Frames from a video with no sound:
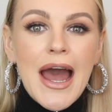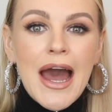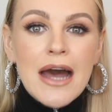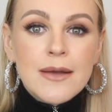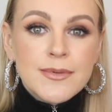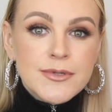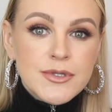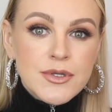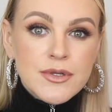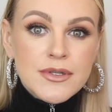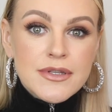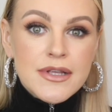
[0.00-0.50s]

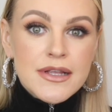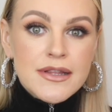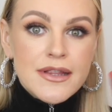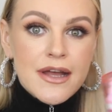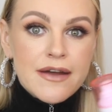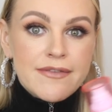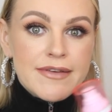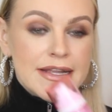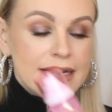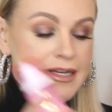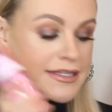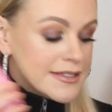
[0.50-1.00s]
Absolutely
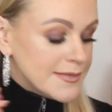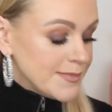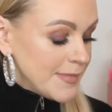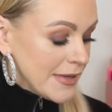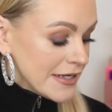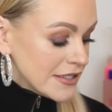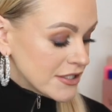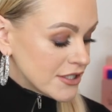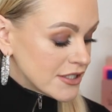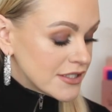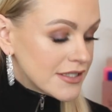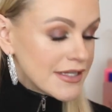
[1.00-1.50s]
love it,
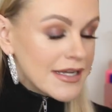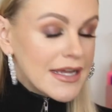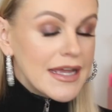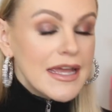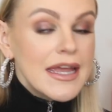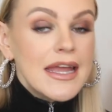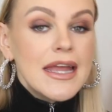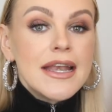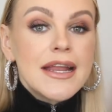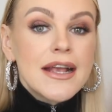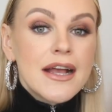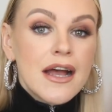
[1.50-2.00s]
especially
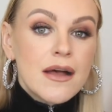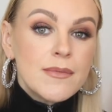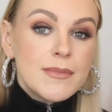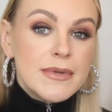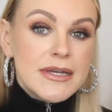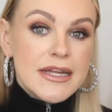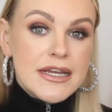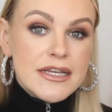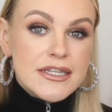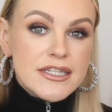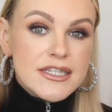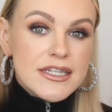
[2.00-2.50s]
in
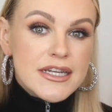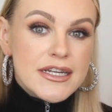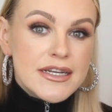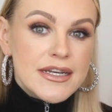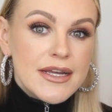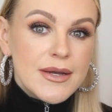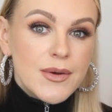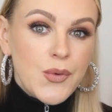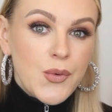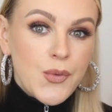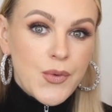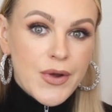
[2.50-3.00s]

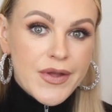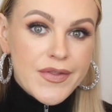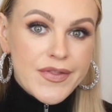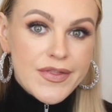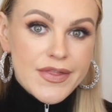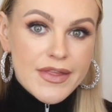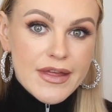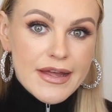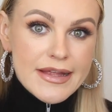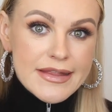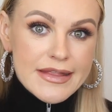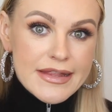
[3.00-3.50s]
combination with
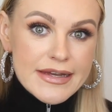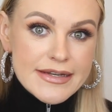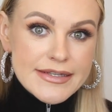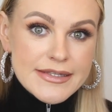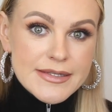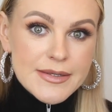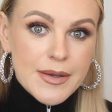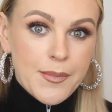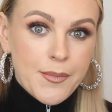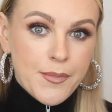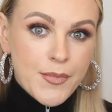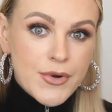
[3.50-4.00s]

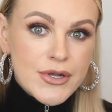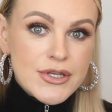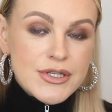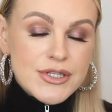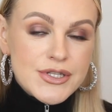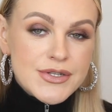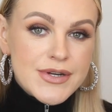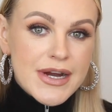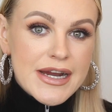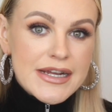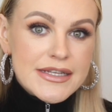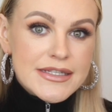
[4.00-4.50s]
this
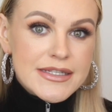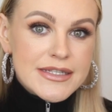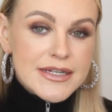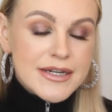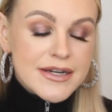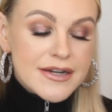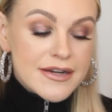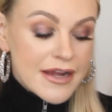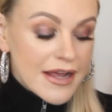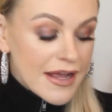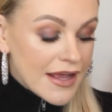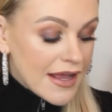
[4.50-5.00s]

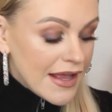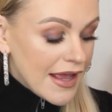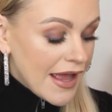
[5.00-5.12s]
moisturizer.